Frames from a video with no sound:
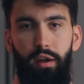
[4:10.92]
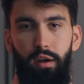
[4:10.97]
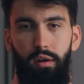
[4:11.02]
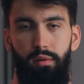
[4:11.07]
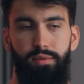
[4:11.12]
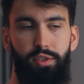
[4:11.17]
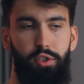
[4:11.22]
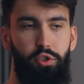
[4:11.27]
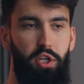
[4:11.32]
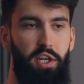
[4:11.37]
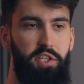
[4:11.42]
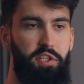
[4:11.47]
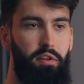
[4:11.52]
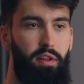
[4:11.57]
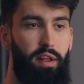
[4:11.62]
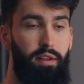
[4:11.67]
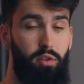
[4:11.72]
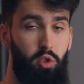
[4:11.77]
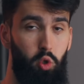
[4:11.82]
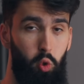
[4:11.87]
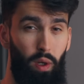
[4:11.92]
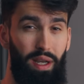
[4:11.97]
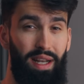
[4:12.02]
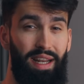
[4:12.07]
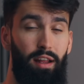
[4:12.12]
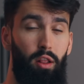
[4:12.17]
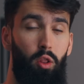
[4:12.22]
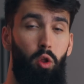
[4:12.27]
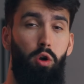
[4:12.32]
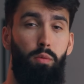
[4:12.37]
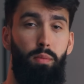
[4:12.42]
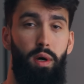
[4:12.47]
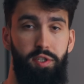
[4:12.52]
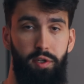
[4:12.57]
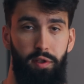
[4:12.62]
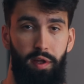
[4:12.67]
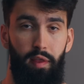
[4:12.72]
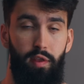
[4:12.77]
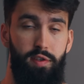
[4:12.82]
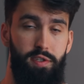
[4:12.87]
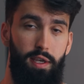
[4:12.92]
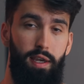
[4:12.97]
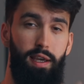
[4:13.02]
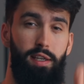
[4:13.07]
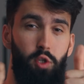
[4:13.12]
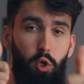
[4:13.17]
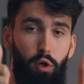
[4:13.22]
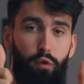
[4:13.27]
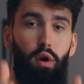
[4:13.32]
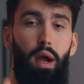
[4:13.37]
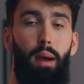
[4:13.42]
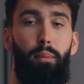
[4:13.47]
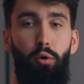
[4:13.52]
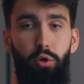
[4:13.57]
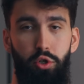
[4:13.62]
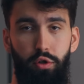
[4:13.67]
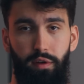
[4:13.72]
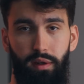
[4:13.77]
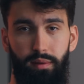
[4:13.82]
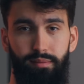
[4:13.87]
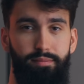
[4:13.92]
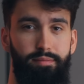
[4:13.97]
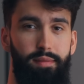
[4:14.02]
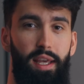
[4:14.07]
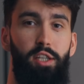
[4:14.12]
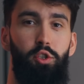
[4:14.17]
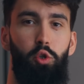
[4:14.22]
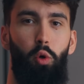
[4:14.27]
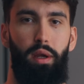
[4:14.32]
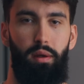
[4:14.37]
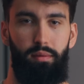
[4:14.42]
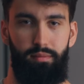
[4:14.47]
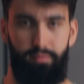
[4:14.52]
there suggesting that training at lower muscle lengths is good for hypertrophy. Enjoy.